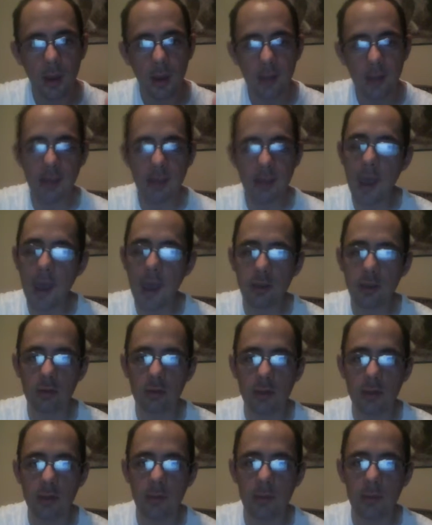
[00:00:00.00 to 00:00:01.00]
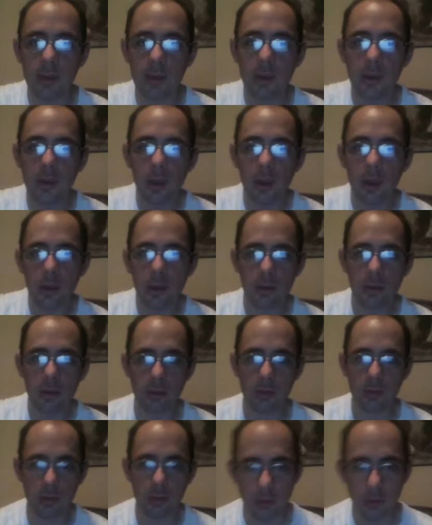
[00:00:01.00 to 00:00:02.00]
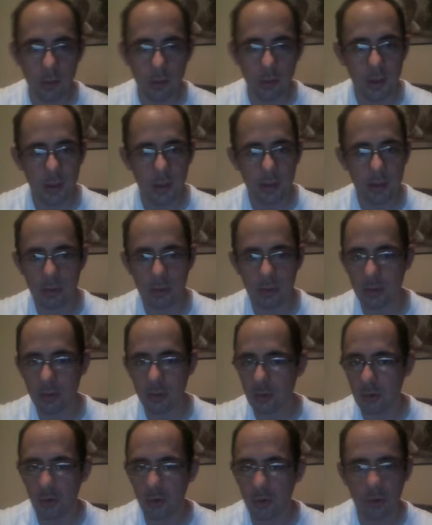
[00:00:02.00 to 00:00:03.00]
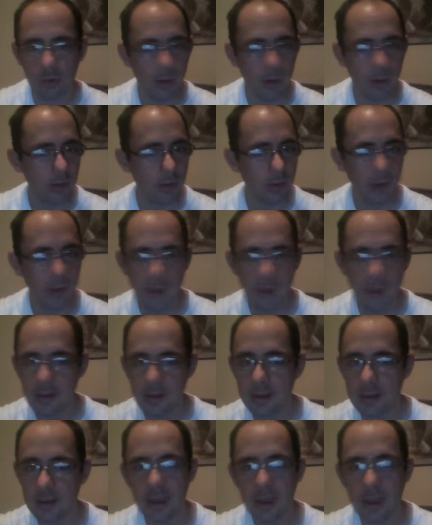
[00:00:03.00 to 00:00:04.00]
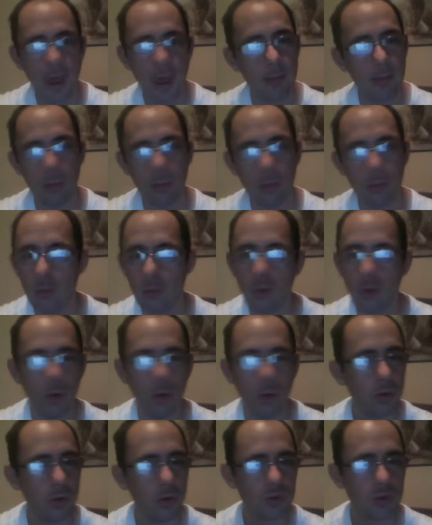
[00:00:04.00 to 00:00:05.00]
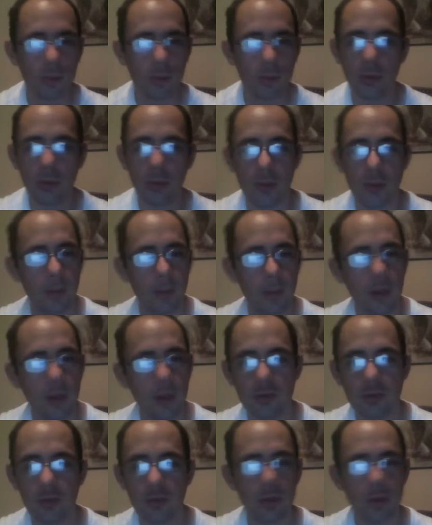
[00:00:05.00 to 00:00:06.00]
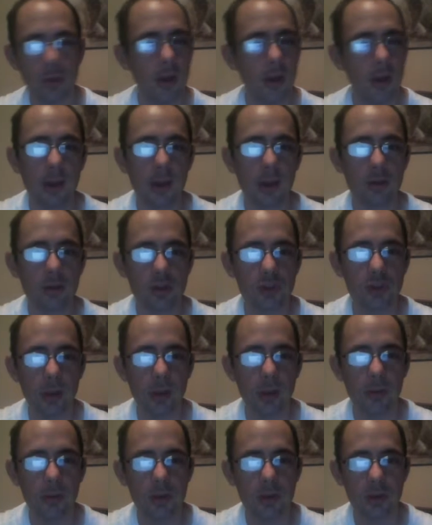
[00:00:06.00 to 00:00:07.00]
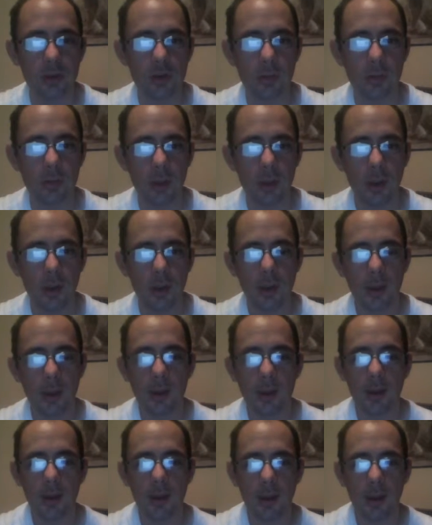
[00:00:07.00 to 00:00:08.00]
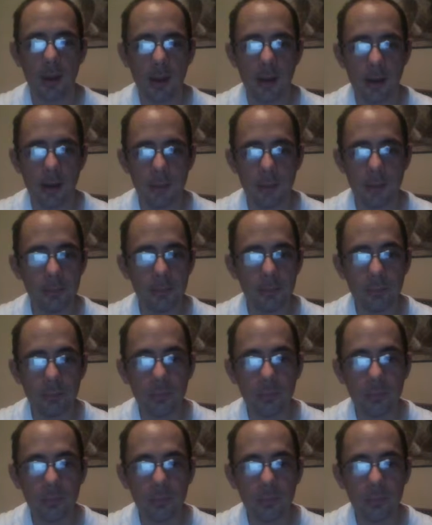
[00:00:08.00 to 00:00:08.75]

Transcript: attacked ODB, so there's going to be some sort of either handicap or triple threat match for the Knockouts Championship. I